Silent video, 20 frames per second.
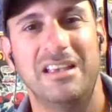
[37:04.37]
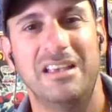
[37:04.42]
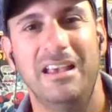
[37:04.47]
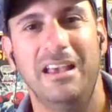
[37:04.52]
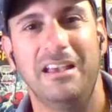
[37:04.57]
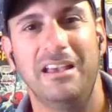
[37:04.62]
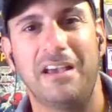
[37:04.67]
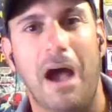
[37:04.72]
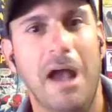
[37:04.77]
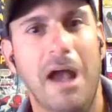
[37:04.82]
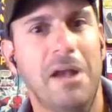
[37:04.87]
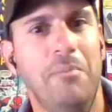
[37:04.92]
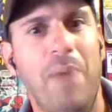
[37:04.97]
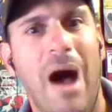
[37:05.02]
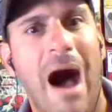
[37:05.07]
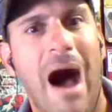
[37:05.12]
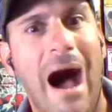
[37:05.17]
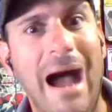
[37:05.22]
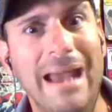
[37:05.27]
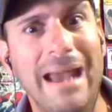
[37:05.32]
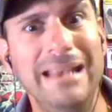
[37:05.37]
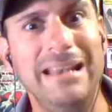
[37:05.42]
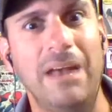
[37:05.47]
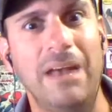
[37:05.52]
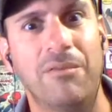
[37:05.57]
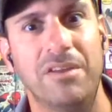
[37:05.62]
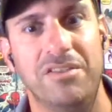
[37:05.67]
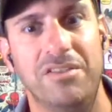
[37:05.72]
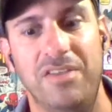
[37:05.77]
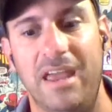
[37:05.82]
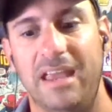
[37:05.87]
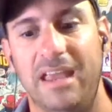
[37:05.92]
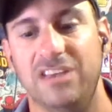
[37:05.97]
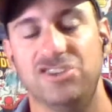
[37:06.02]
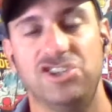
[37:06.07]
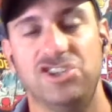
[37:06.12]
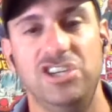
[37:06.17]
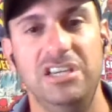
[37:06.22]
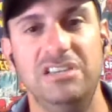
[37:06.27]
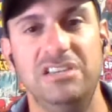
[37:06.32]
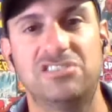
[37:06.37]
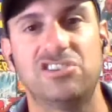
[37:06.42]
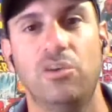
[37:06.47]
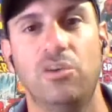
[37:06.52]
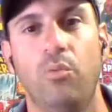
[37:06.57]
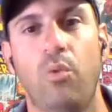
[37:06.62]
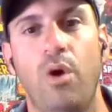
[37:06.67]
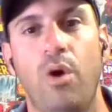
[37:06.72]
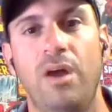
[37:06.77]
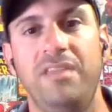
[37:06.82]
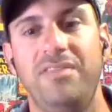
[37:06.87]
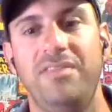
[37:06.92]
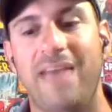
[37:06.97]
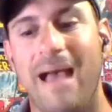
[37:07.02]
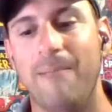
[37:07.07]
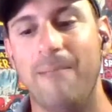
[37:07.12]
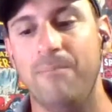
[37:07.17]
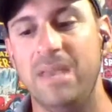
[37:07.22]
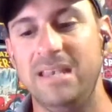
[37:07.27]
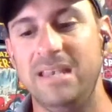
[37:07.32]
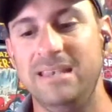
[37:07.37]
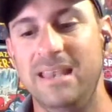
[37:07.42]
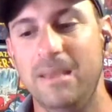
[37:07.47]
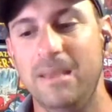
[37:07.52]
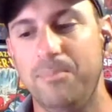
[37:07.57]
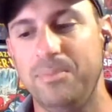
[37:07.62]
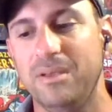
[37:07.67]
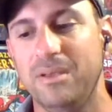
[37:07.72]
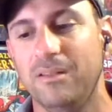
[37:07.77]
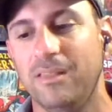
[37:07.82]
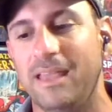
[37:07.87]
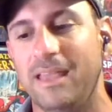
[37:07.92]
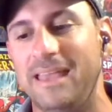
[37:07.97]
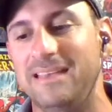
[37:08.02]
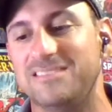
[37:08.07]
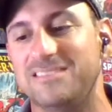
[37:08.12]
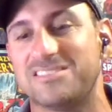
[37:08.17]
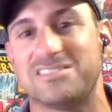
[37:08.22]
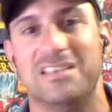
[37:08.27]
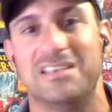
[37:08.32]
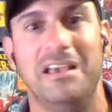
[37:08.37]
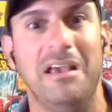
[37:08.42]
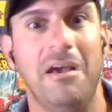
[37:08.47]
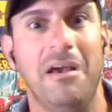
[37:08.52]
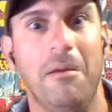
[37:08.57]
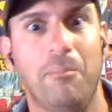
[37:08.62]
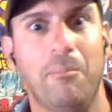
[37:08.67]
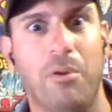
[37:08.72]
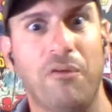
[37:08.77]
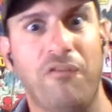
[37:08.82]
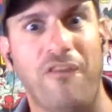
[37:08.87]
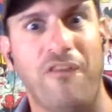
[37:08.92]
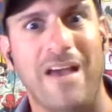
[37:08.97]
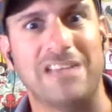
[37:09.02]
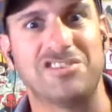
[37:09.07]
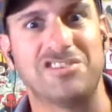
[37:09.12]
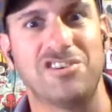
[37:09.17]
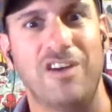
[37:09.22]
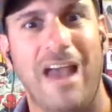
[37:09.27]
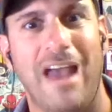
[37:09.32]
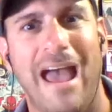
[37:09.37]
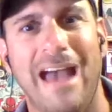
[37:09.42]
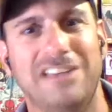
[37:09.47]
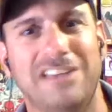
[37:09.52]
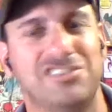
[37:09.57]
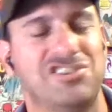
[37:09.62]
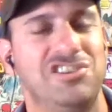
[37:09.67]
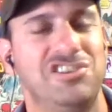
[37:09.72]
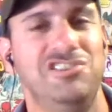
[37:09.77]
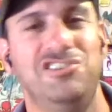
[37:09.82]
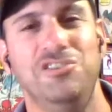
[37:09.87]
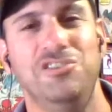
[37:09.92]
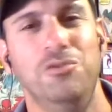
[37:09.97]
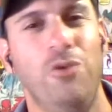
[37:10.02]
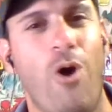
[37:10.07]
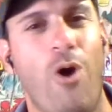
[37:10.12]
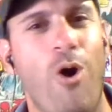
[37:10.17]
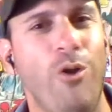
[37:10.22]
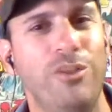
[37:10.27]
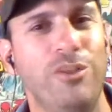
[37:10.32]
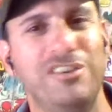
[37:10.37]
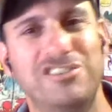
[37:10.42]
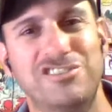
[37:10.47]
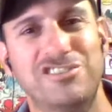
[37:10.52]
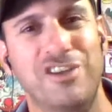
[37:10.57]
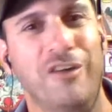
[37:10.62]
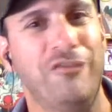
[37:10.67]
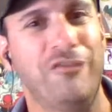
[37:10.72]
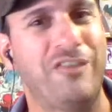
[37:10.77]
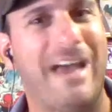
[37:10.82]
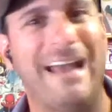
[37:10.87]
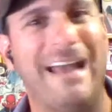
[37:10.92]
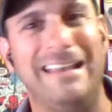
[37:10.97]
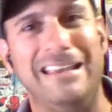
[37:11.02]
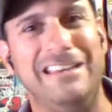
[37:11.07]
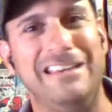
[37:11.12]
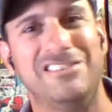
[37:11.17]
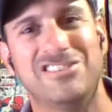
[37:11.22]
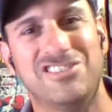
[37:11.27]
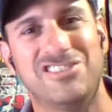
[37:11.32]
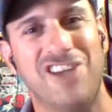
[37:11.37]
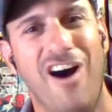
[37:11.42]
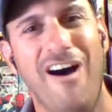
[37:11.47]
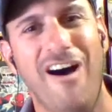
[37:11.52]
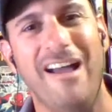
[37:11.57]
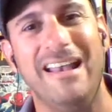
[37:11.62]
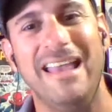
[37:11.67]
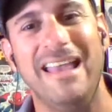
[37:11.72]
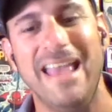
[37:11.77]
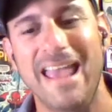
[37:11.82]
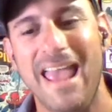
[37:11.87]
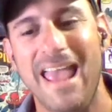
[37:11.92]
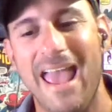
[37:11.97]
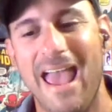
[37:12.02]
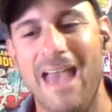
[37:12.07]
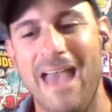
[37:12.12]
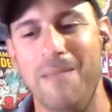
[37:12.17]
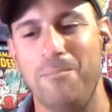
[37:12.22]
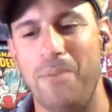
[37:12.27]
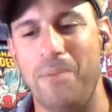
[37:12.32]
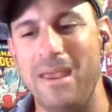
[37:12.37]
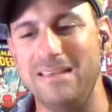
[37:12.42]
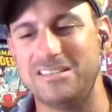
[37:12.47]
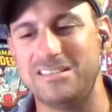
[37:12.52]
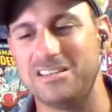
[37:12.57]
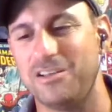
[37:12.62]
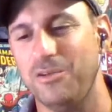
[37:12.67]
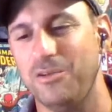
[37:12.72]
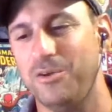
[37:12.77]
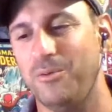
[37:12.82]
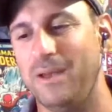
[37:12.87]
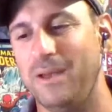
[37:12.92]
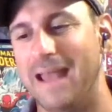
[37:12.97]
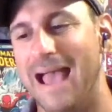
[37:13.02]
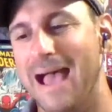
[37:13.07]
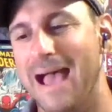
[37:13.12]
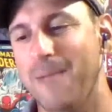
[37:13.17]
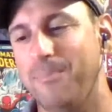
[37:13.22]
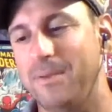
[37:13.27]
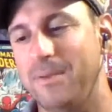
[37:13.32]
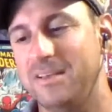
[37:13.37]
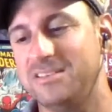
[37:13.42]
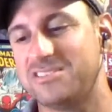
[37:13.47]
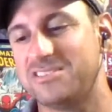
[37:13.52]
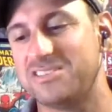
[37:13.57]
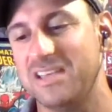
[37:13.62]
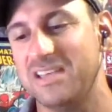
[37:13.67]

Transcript: kind of behind everything. She's the one that manipulates Professor X to do all the stuff that he's done. And basically what happens